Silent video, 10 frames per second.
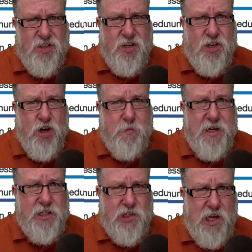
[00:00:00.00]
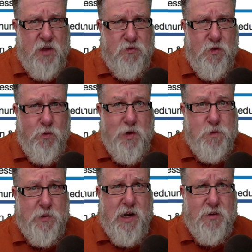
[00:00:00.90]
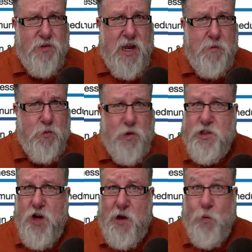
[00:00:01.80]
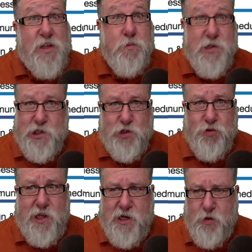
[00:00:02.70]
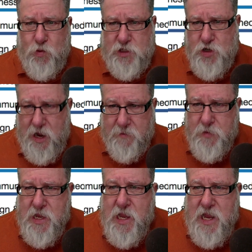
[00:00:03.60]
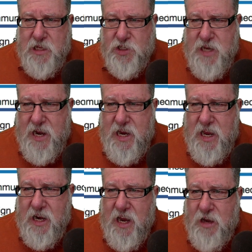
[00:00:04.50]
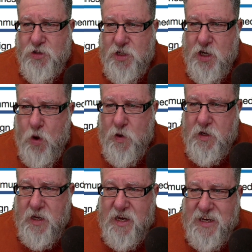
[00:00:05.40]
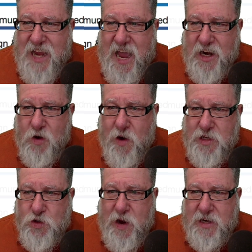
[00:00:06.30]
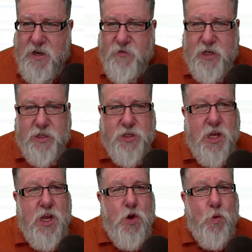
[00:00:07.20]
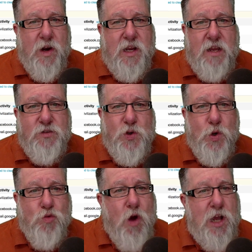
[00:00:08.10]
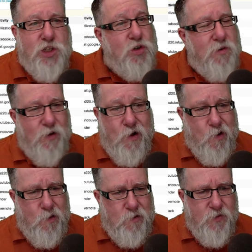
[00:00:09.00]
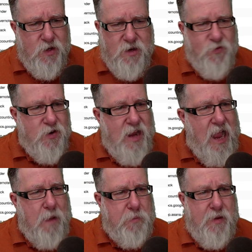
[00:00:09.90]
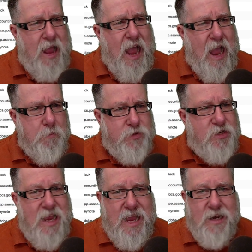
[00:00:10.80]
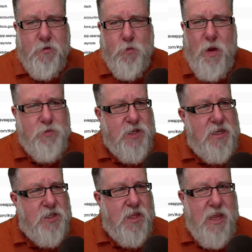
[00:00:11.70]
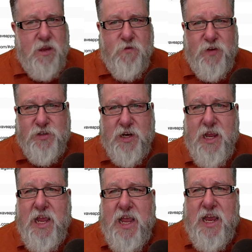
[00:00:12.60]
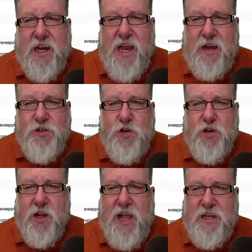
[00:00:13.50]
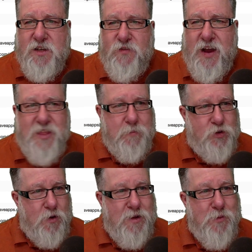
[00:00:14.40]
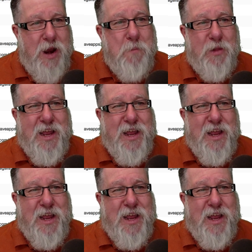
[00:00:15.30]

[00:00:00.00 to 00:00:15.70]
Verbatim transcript: just determine itself what's productive time, what's not, what's business related, what's not. Instead, it allows you to go into and categorize your activities, where it gives you a roster of all of the different app apps and websites that you visit and allows you to classify them. So when I'm